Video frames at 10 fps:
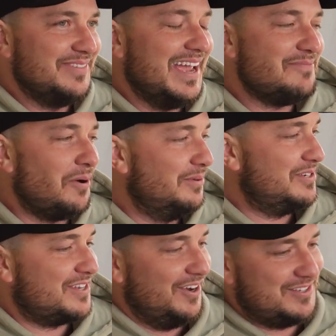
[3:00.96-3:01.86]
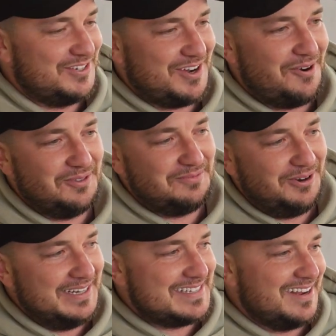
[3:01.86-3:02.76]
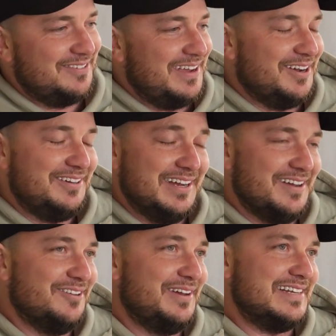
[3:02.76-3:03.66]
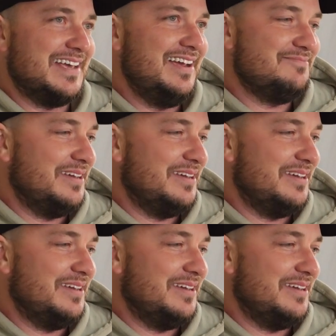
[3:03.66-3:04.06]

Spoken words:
Yeah, it probably just goes to show the mindset of our team.